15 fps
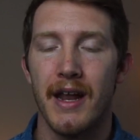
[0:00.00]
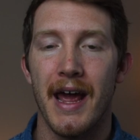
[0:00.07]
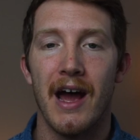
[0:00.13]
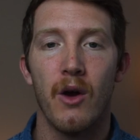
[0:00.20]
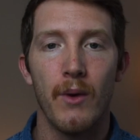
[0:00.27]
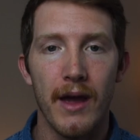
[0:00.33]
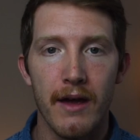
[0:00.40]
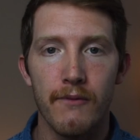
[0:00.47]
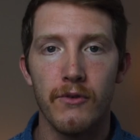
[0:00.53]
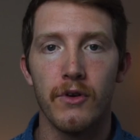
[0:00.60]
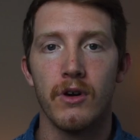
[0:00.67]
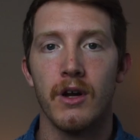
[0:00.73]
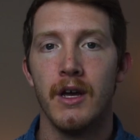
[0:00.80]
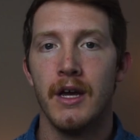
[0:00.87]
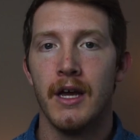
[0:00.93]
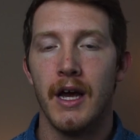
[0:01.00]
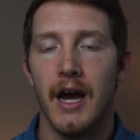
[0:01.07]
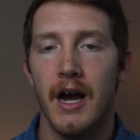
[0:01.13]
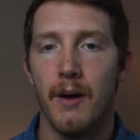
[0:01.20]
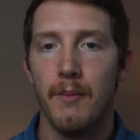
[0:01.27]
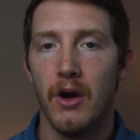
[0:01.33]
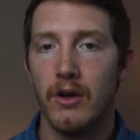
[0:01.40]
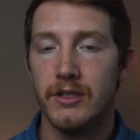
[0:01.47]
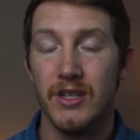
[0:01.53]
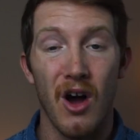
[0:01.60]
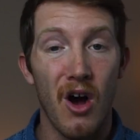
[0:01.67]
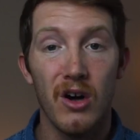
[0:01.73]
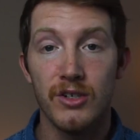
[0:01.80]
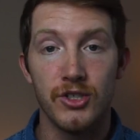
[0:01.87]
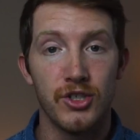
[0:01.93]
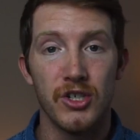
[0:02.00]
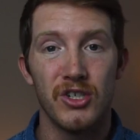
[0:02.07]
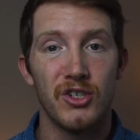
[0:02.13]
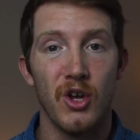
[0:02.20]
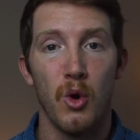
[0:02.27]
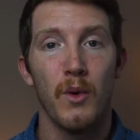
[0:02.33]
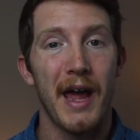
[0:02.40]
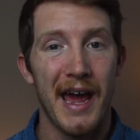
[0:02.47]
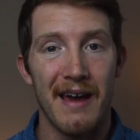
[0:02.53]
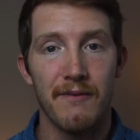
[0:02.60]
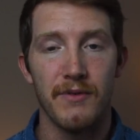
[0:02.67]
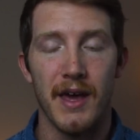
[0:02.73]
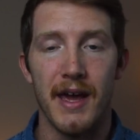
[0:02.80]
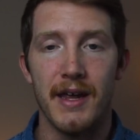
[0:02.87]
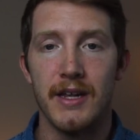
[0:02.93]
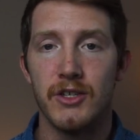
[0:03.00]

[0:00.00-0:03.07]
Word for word: However, um, dogs just don't have that.